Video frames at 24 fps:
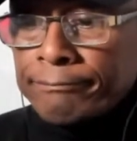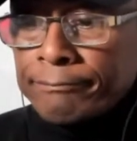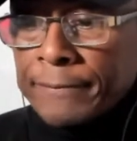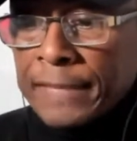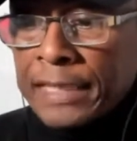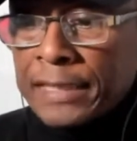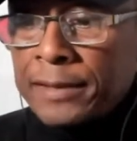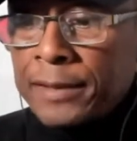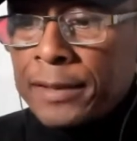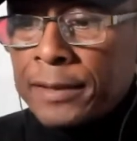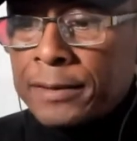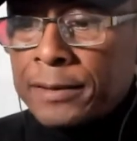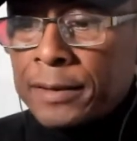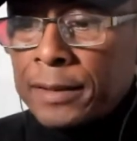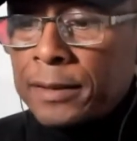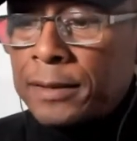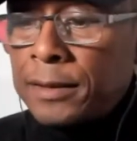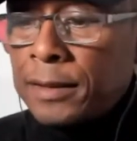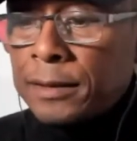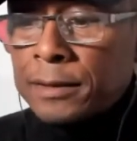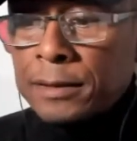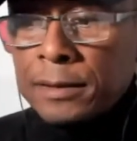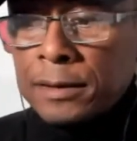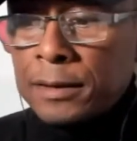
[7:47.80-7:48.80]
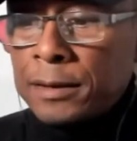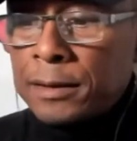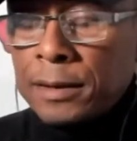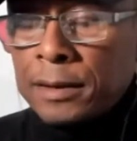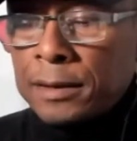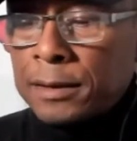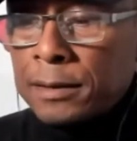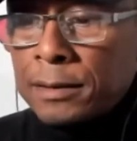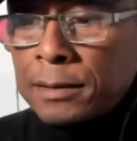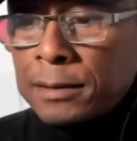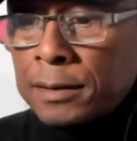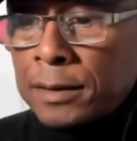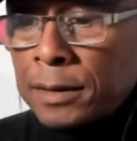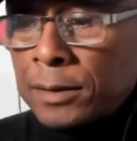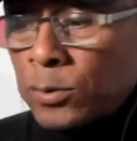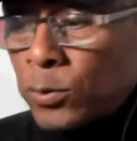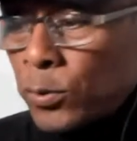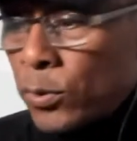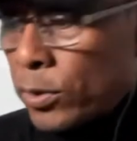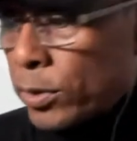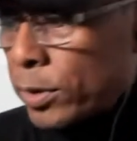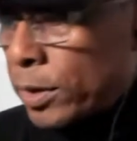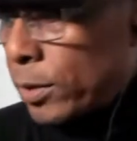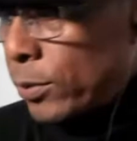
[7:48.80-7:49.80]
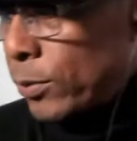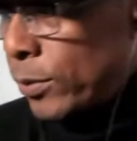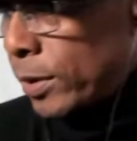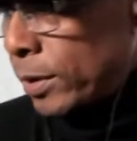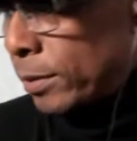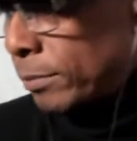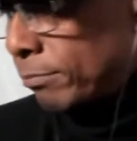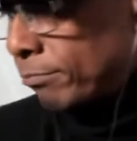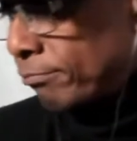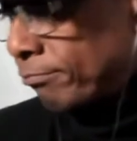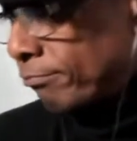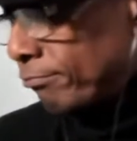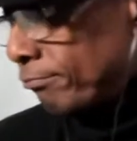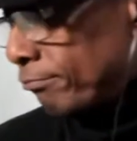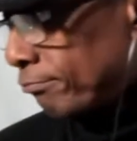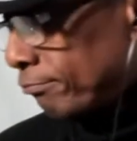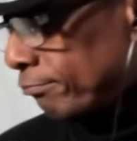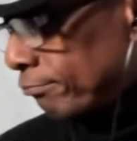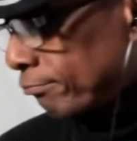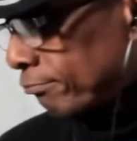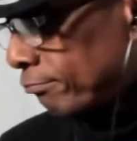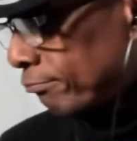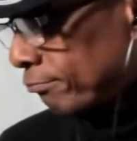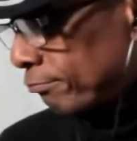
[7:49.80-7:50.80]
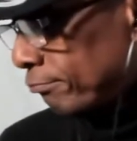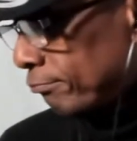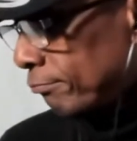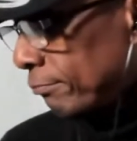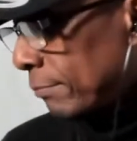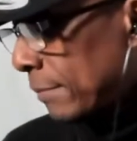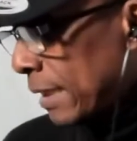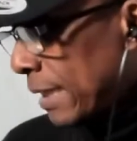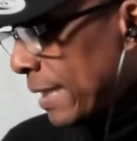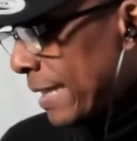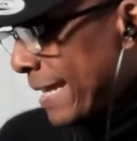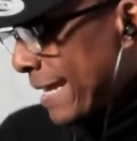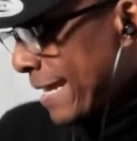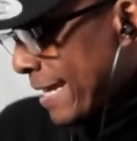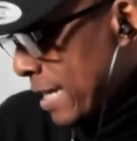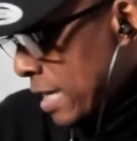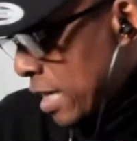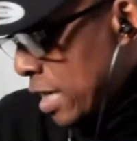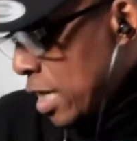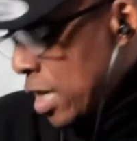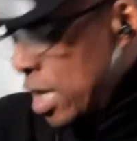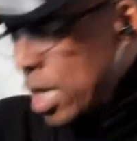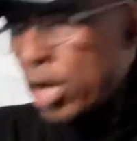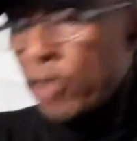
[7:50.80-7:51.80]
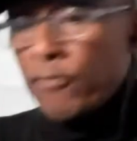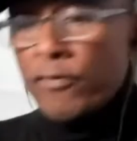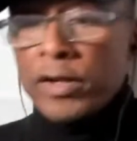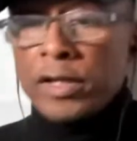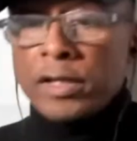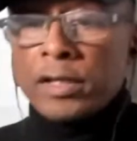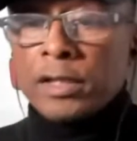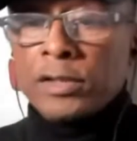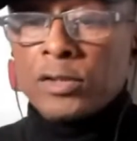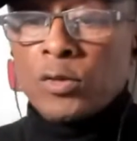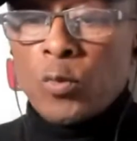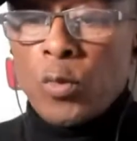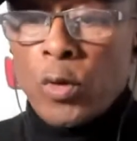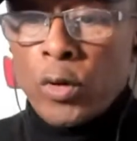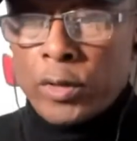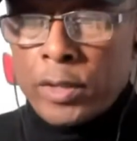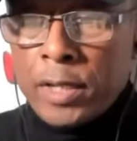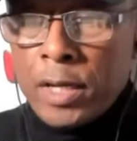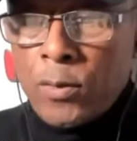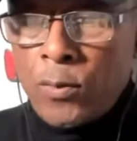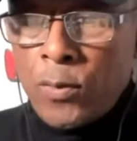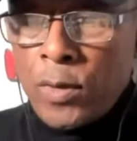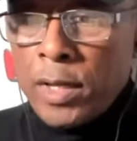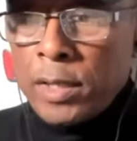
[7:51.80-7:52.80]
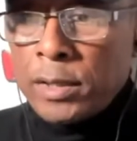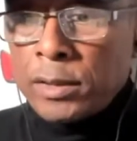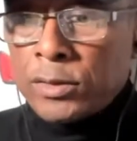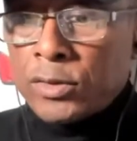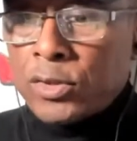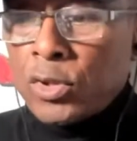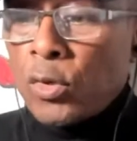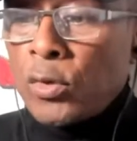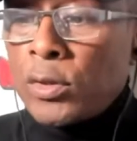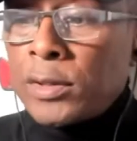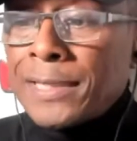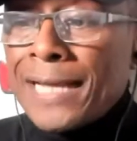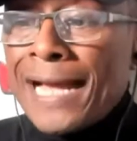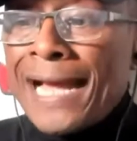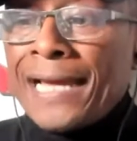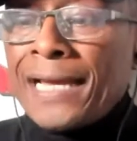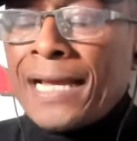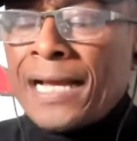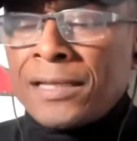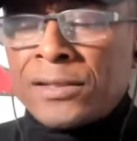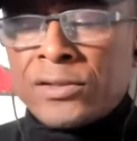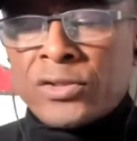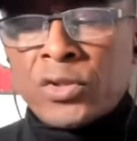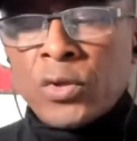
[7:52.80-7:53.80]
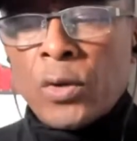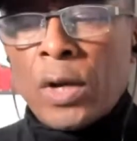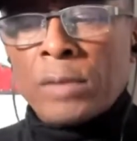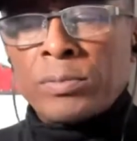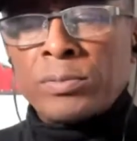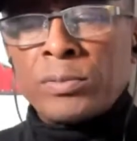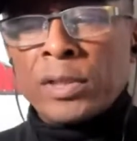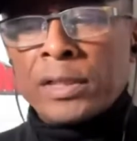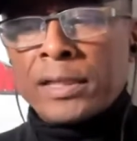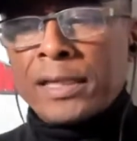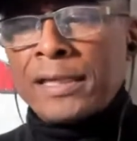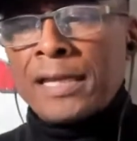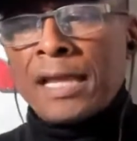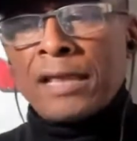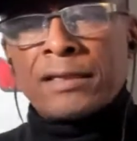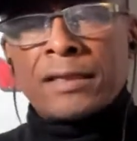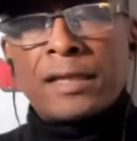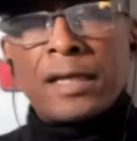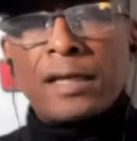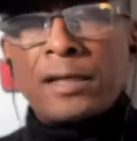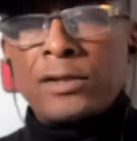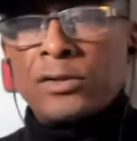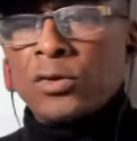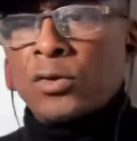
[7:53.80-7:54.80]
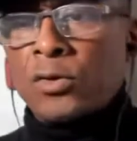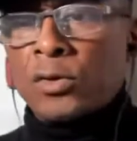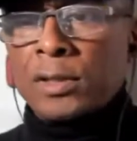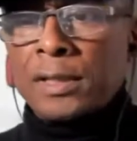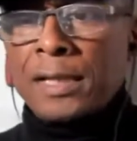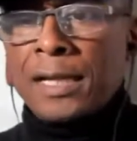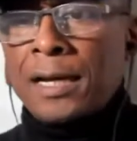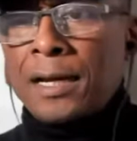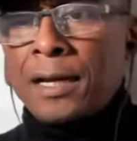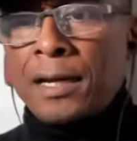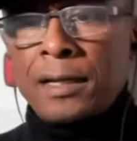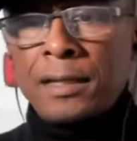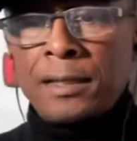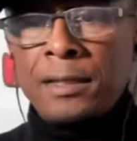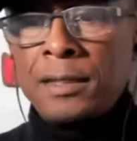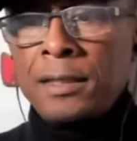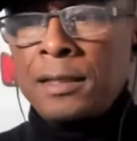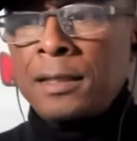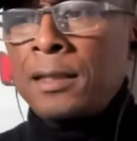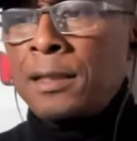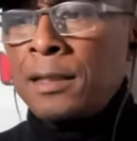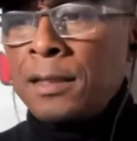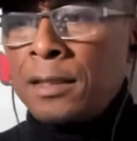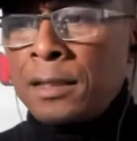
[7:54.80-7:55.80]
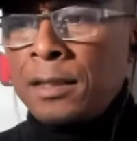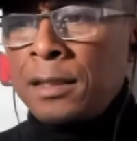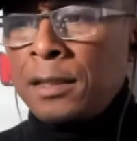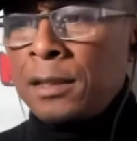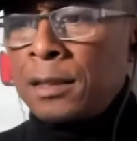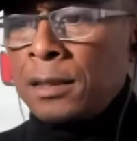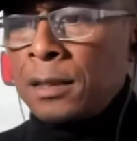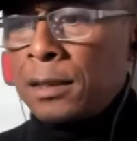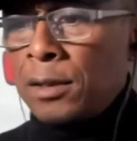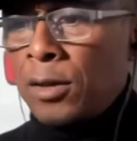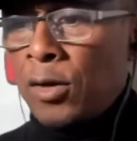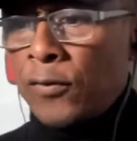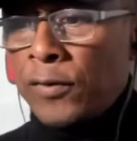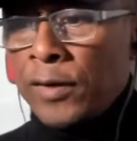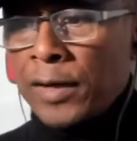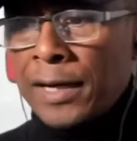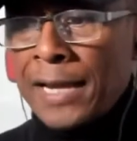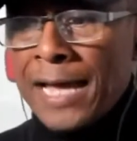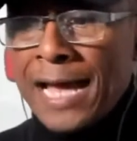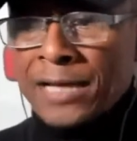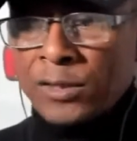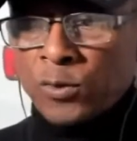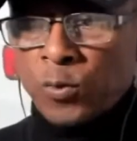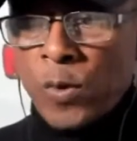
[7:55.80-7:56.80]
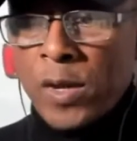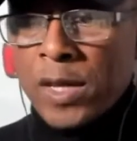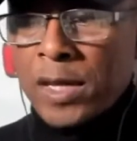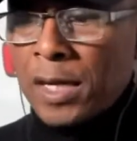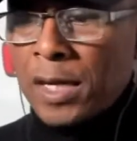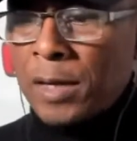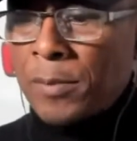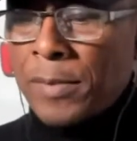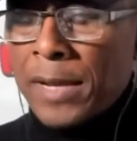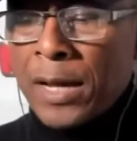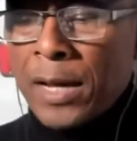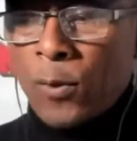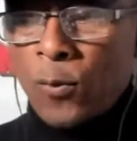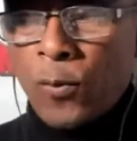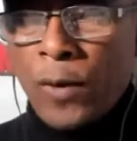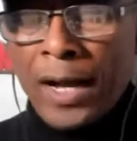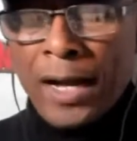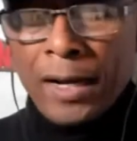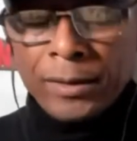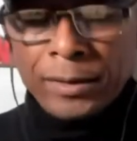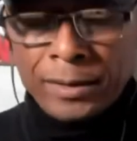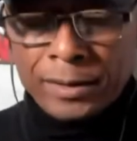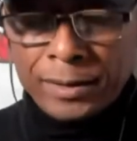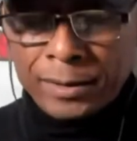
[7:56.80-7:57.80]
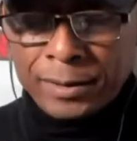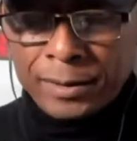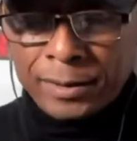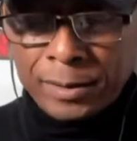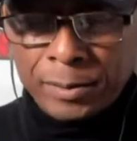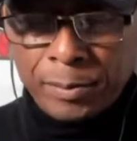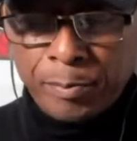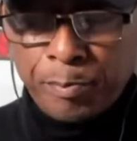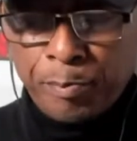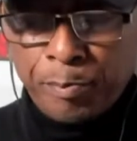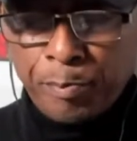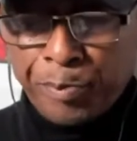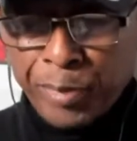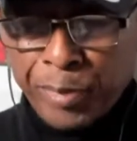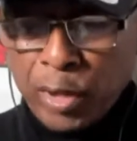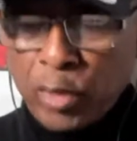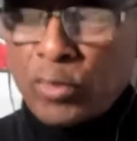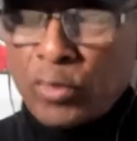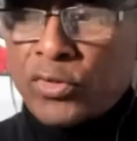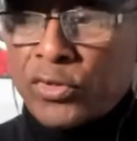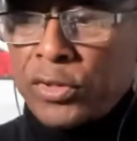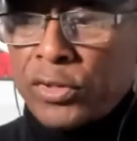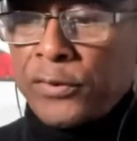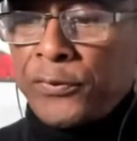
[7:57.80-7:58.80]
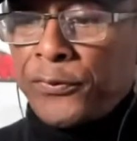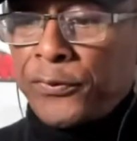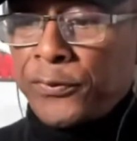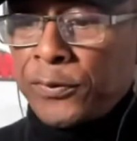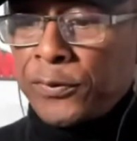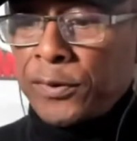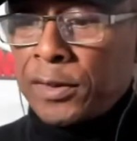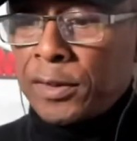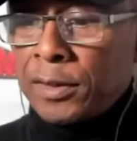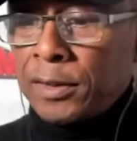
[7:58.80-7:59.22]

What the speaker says: It doesn't work that way. It really doesn't work that way. So I'm looking at things online over the last week, and I'm like, wow, this is abusive.